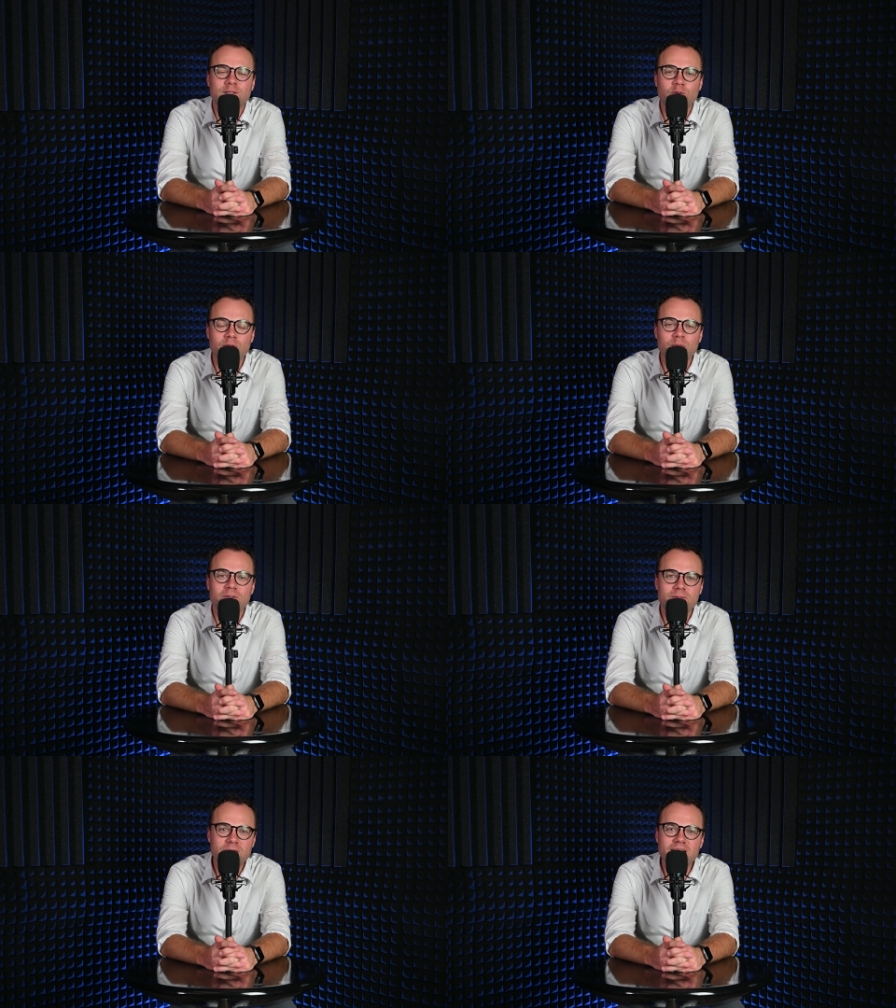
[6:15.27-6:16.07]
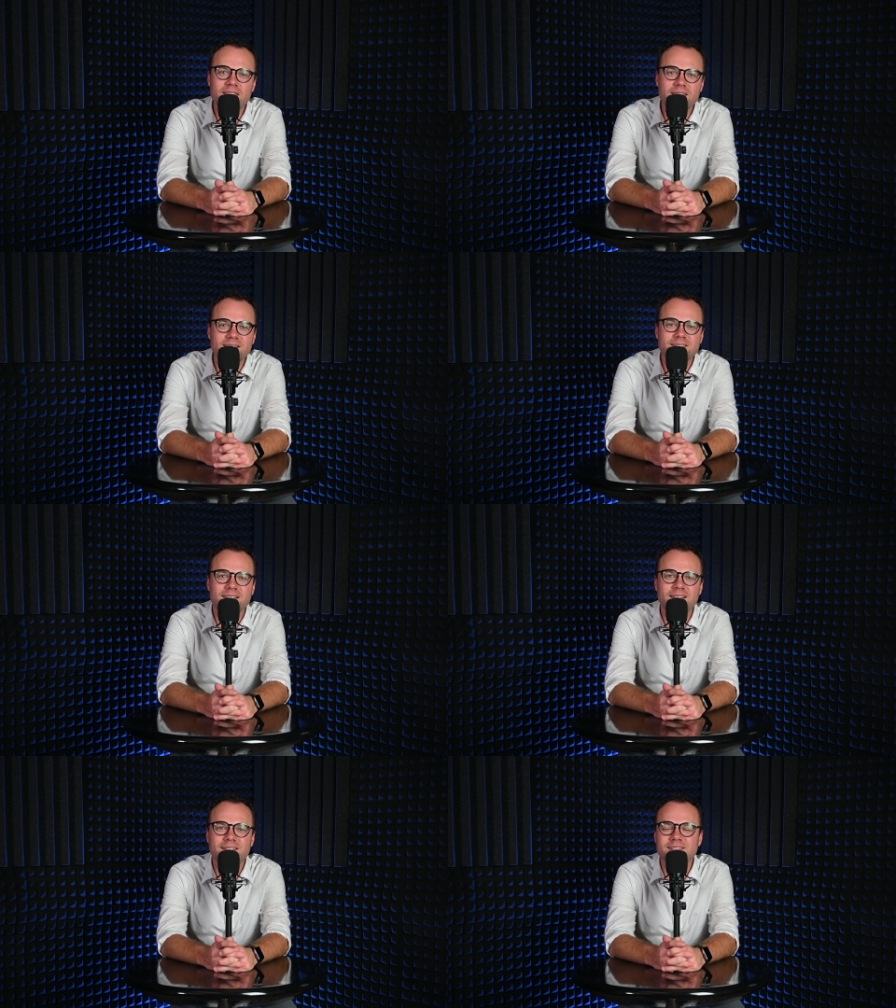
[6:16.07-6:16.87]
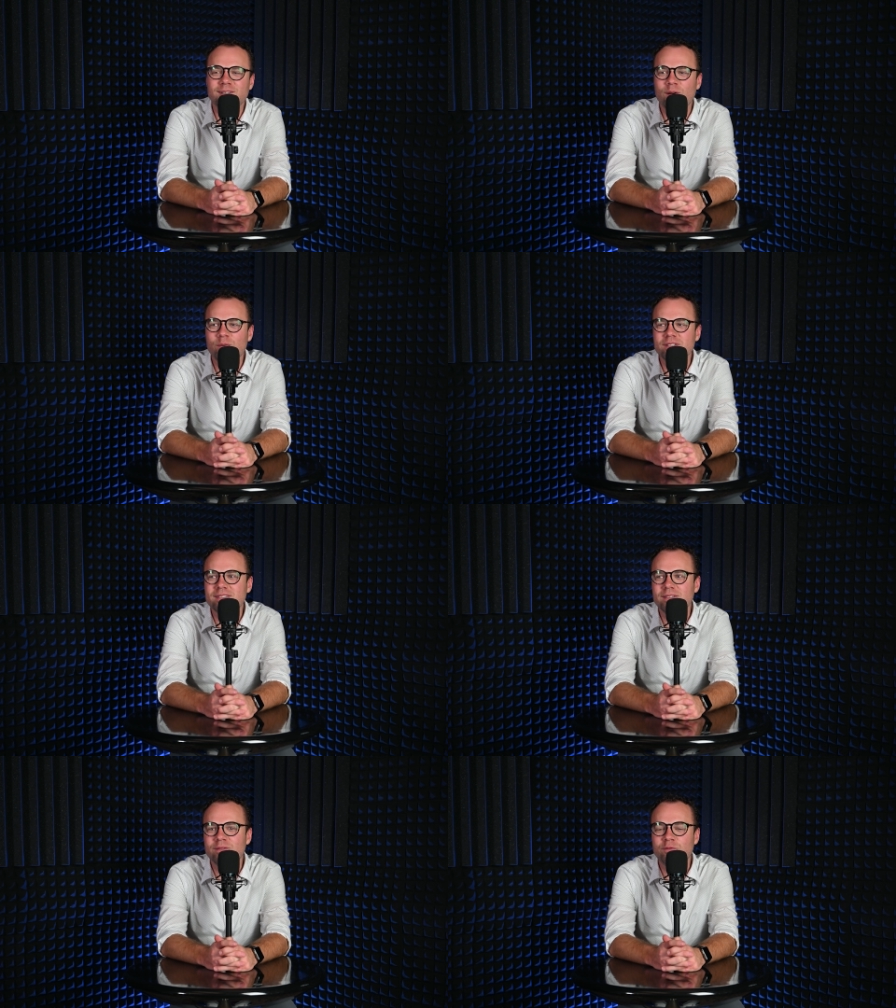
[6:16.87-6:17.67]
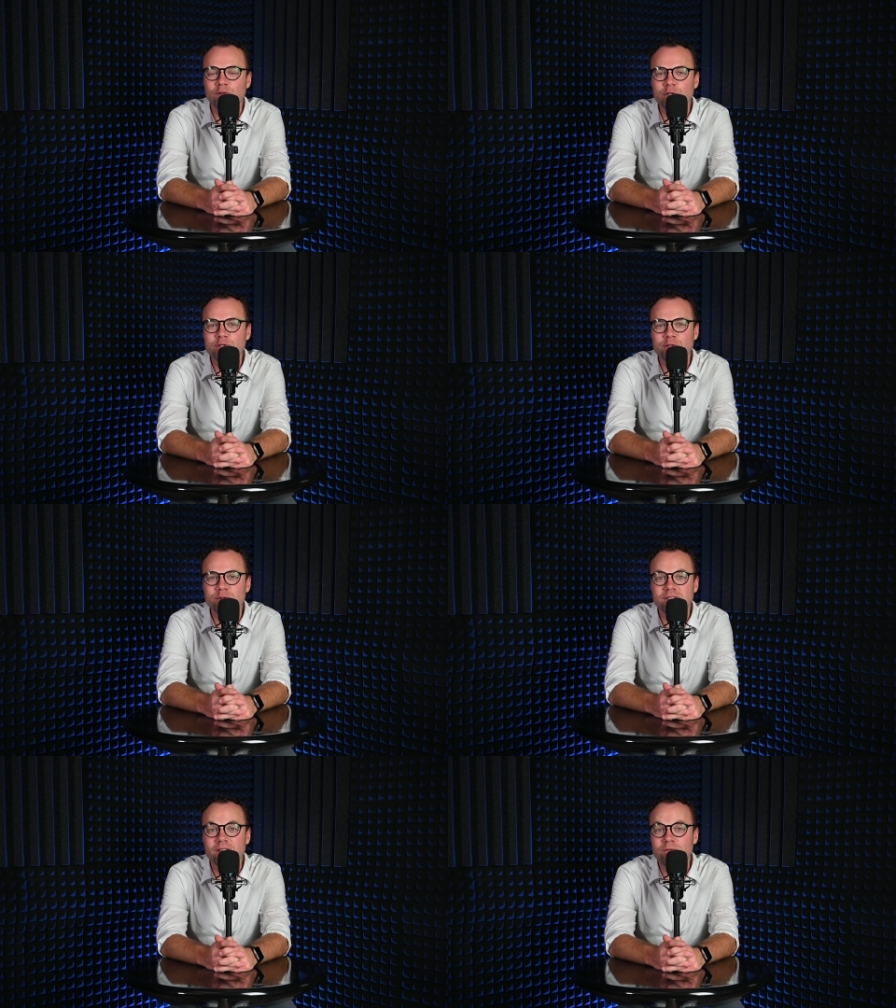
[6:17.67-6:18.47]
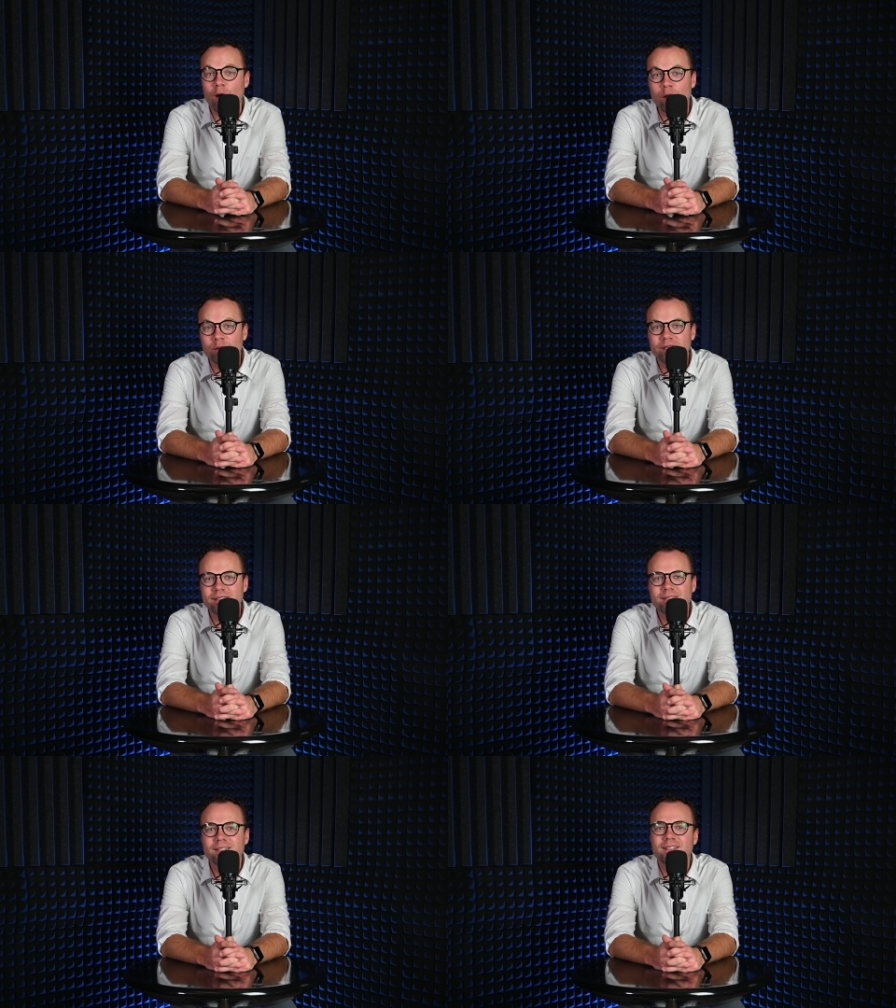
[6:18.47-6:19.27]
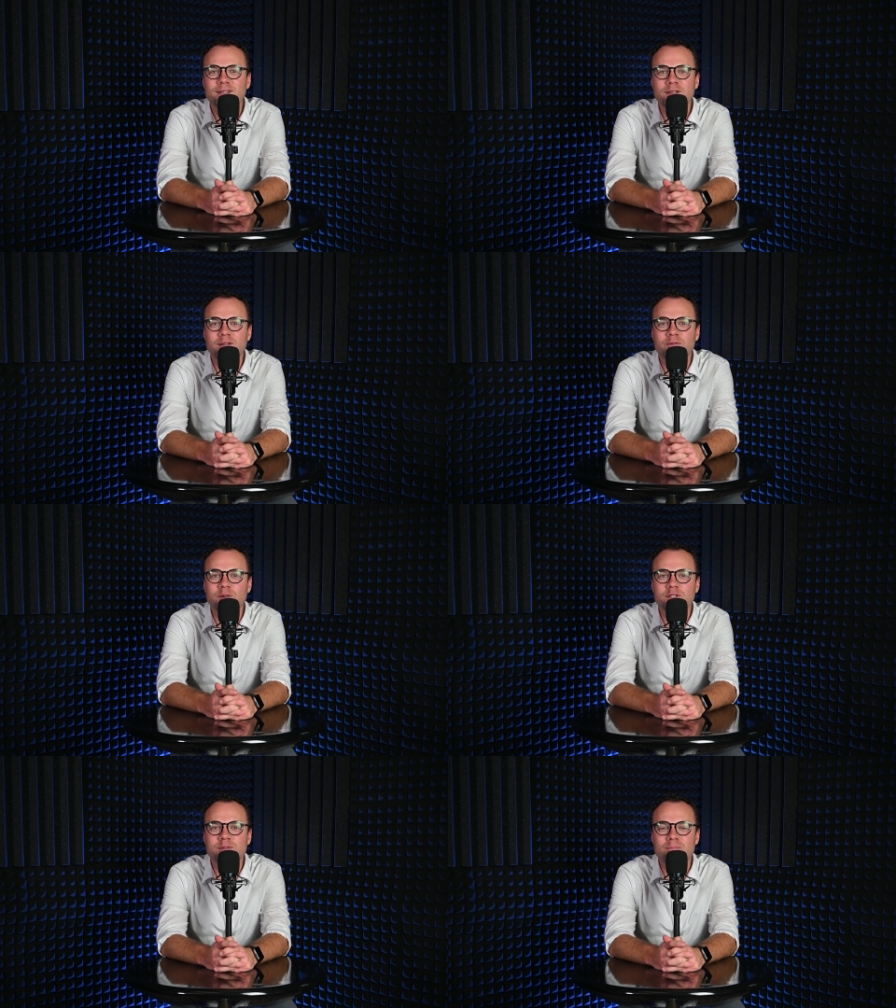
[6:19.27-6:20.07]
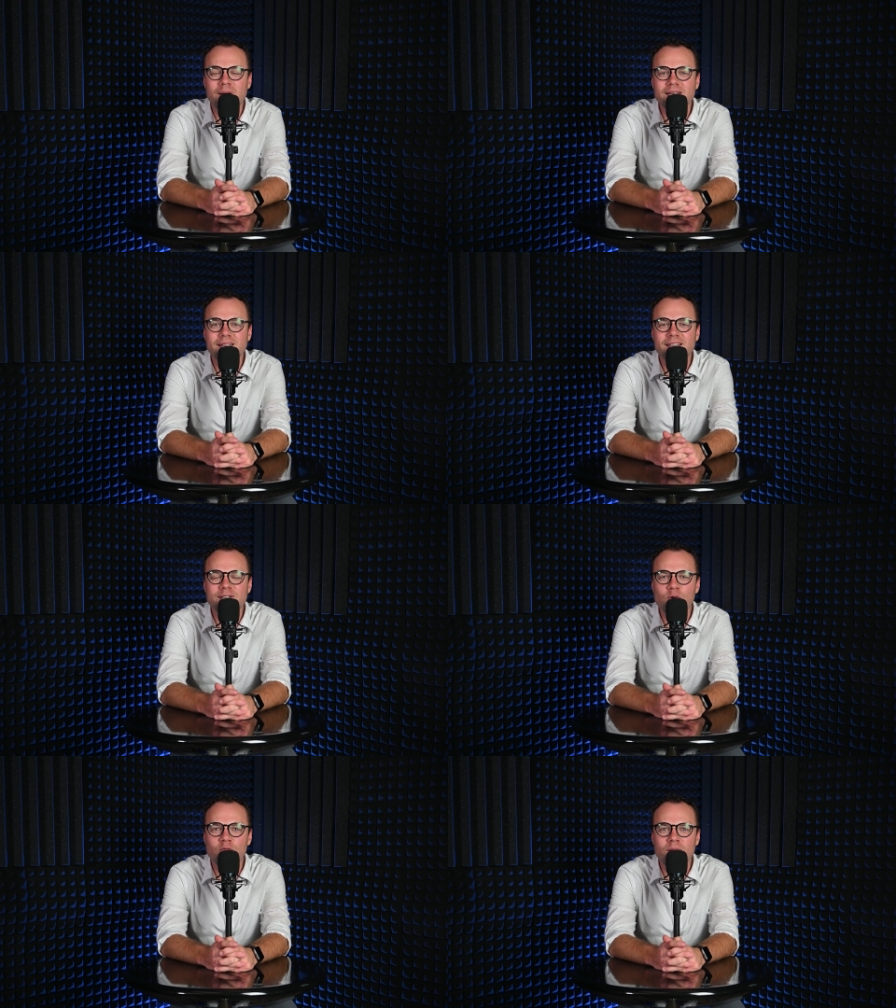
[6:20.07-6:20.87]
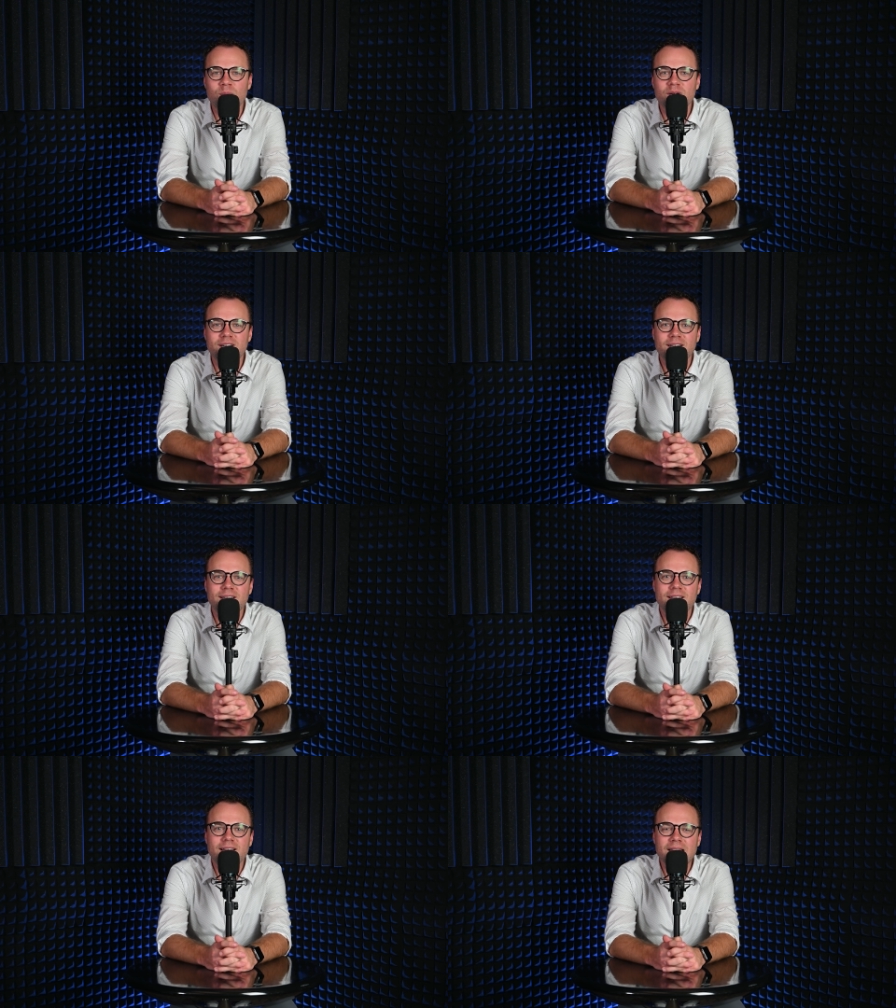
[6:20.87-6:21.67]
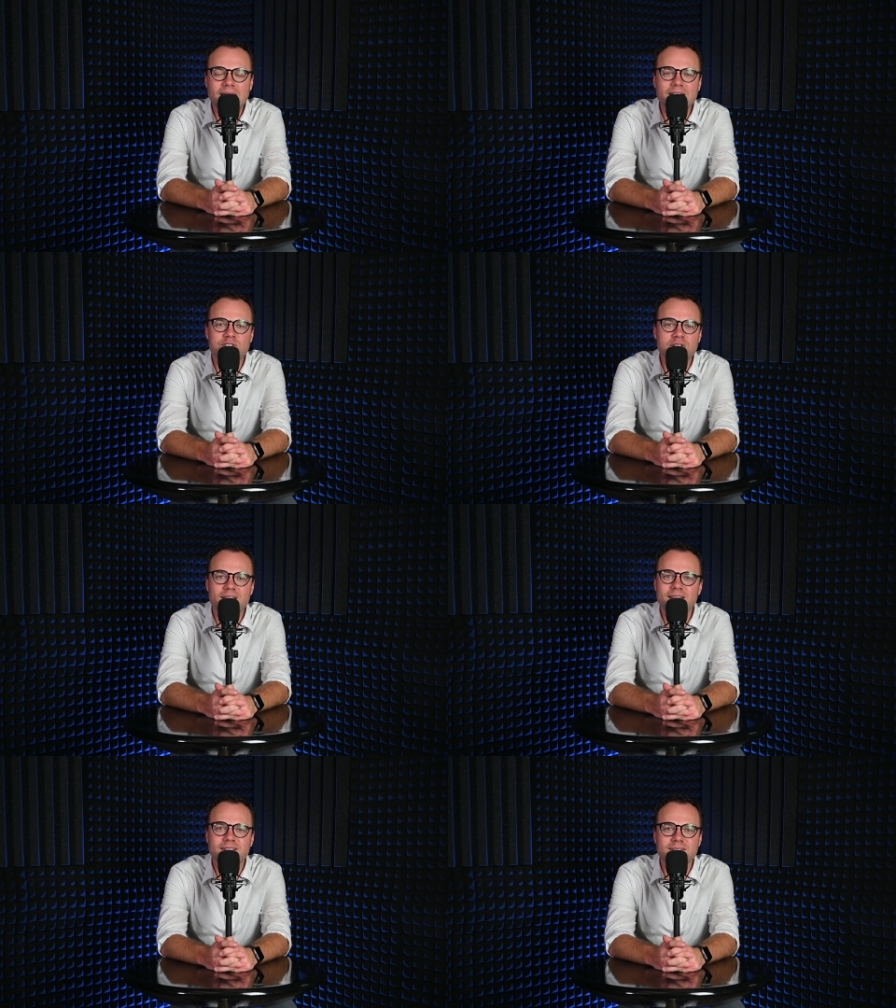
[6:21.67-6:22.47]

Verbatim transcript: November 5th. It's always the first Tuesday following the first Monday in November, election day.